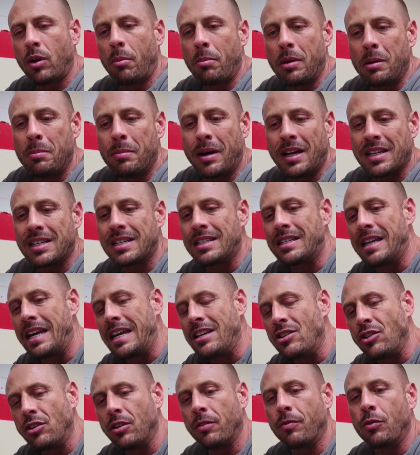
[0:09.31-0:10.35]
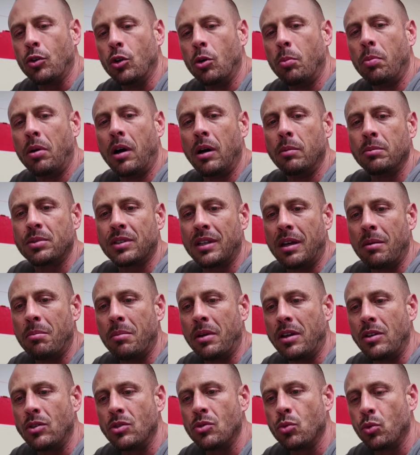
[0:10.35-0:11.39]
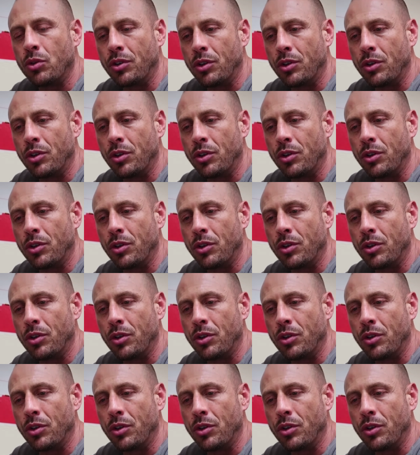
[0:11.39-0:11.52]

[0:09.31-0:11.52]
What I mean by staging the fuel pumps, that means